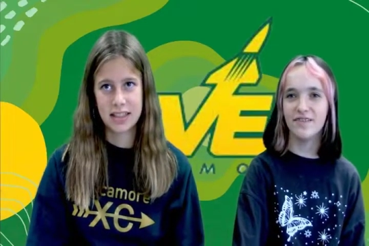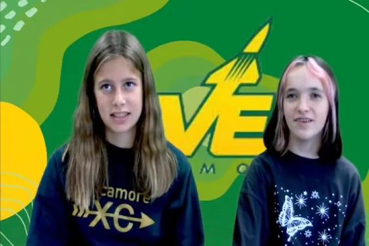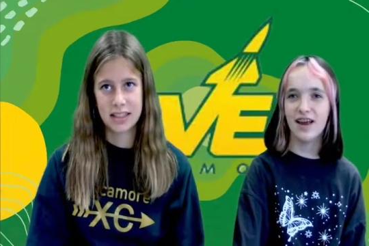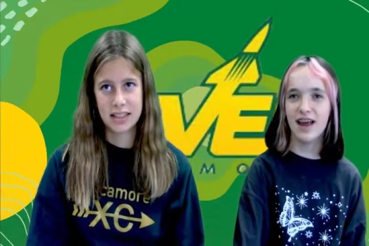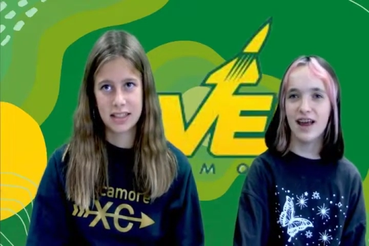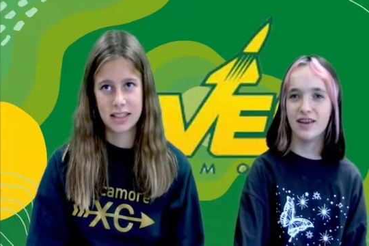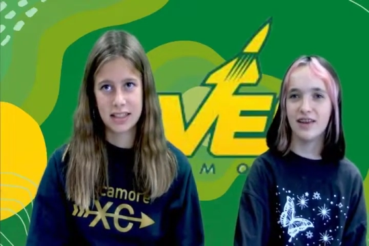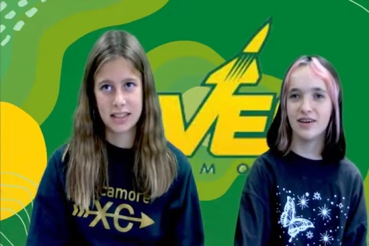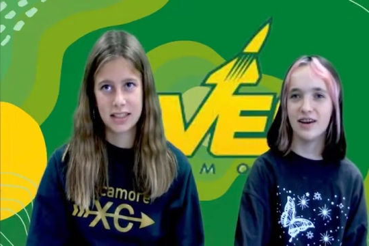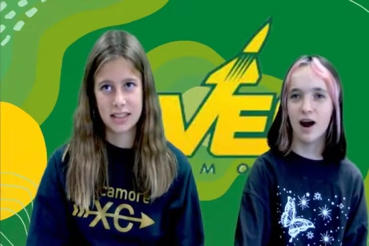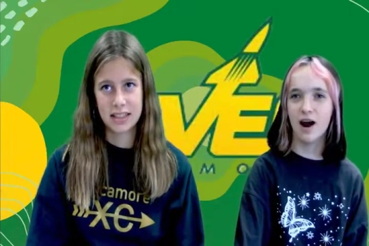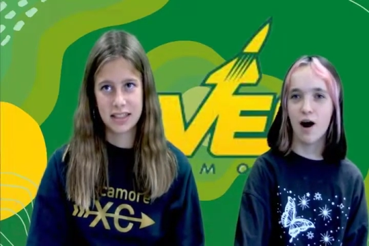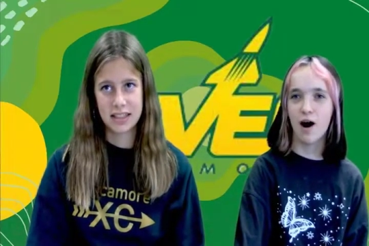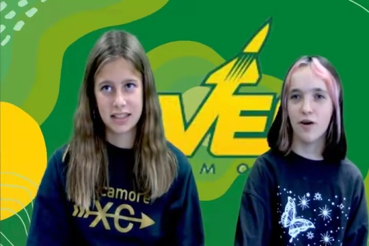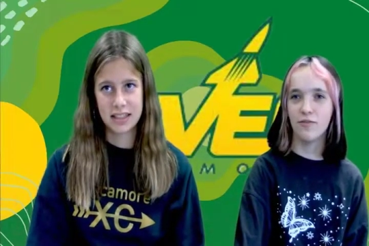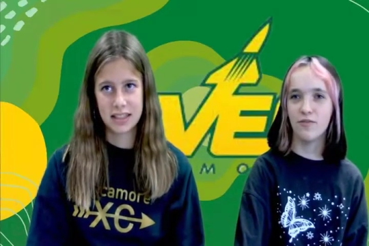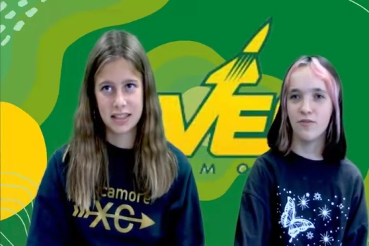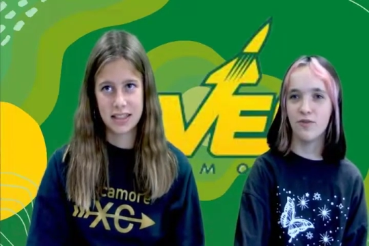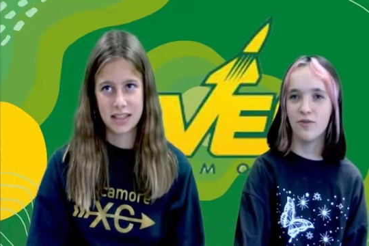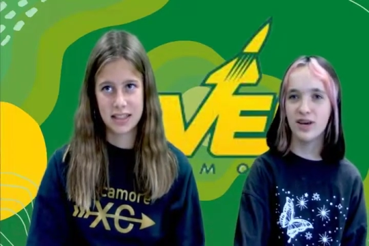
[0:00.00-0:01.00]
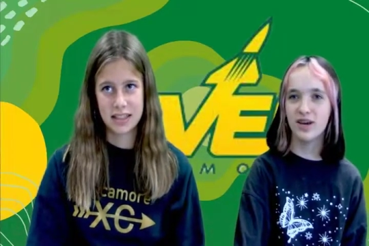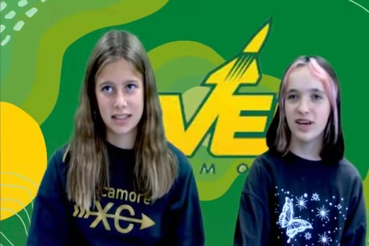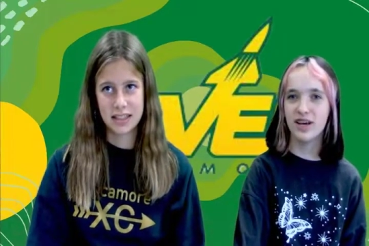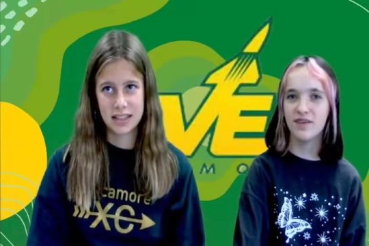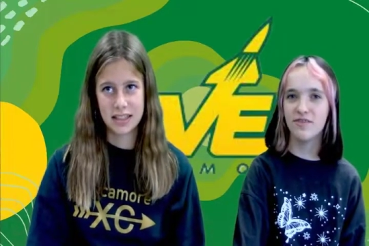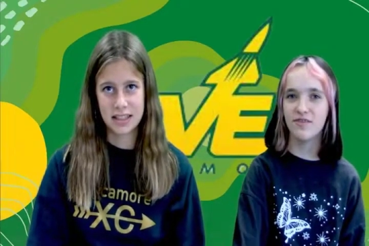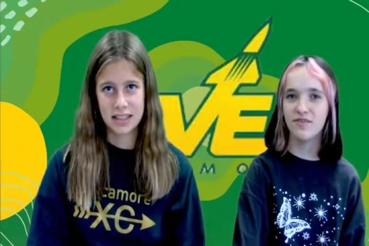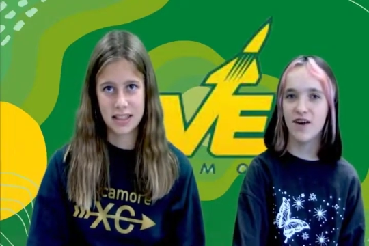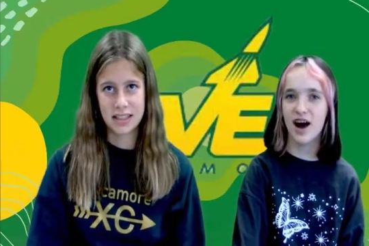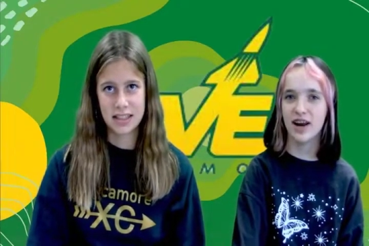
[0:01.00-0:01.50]
Speaker 1: and our Freaky
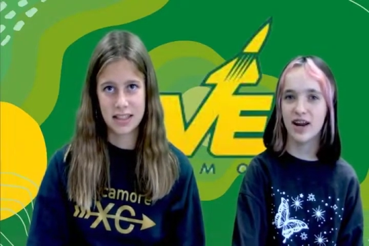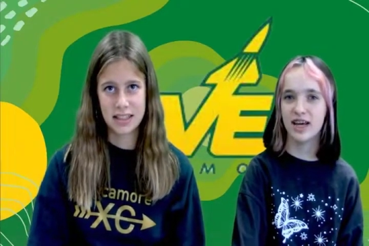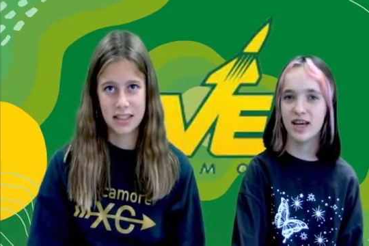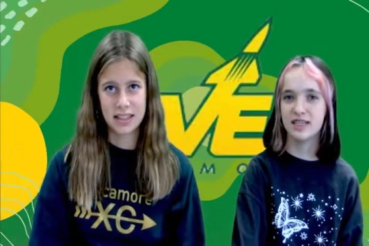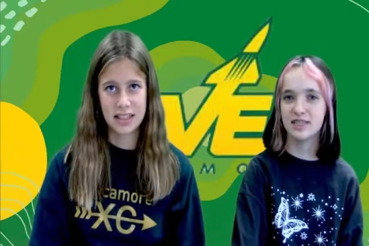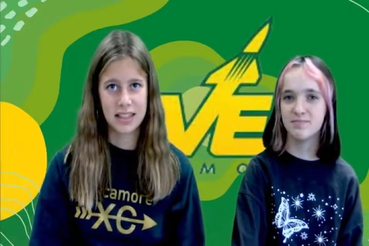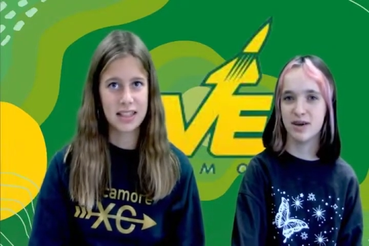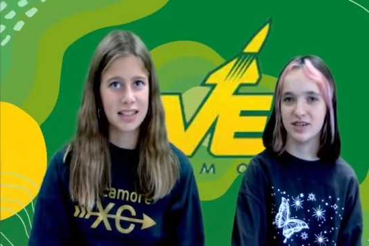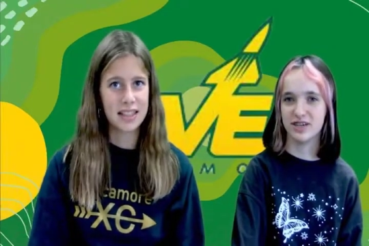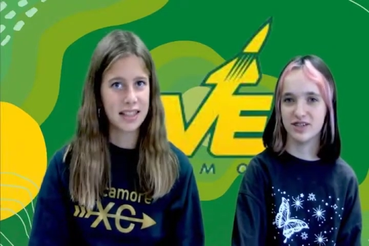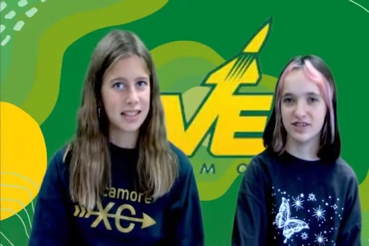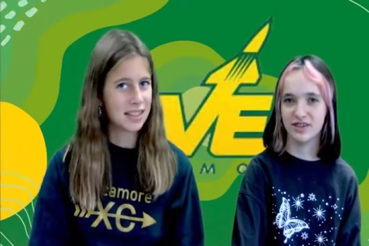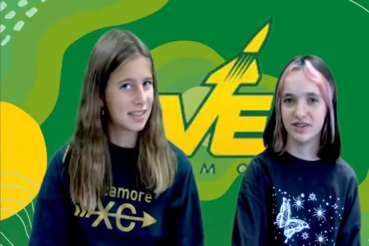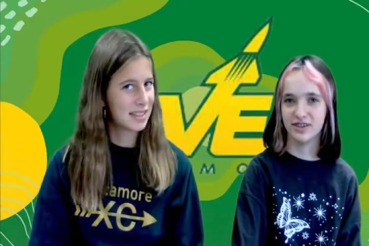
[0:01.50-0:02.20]
Friday special.